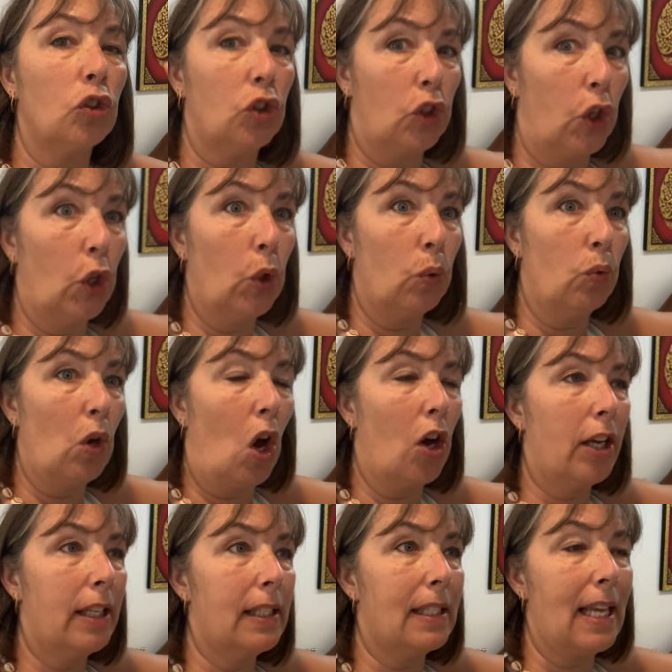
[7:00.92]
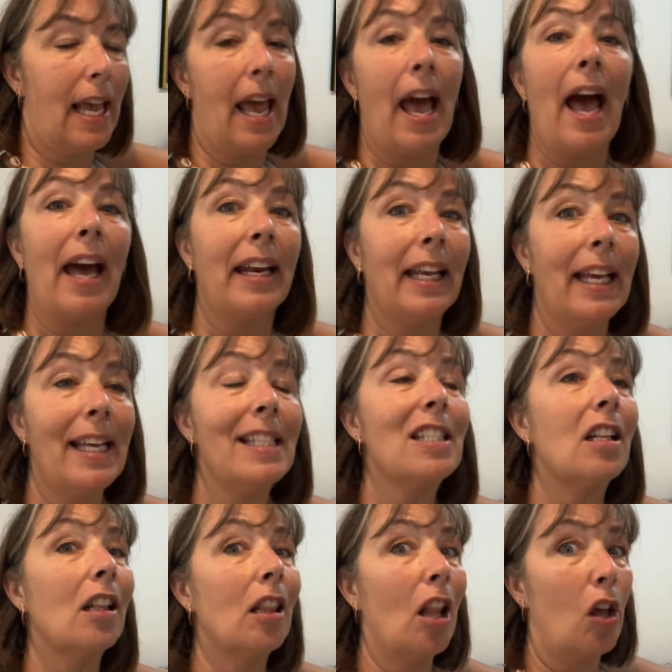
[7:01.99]
two nights here, and it
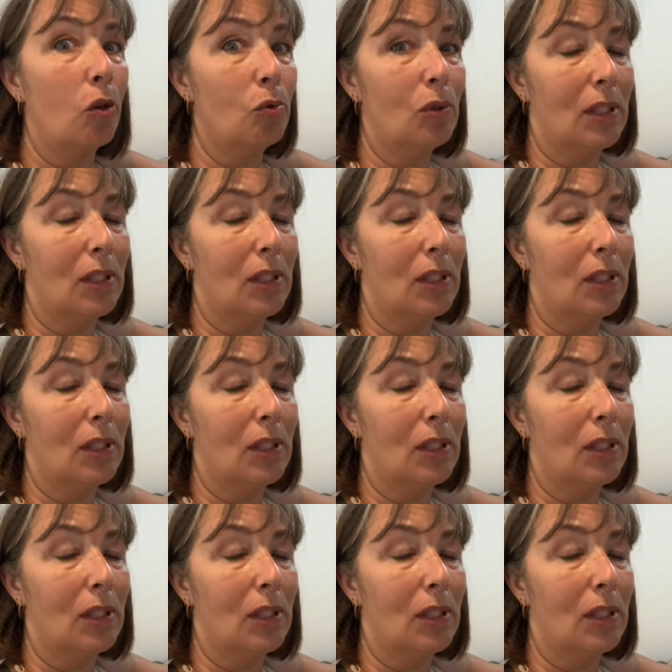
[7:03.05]
is low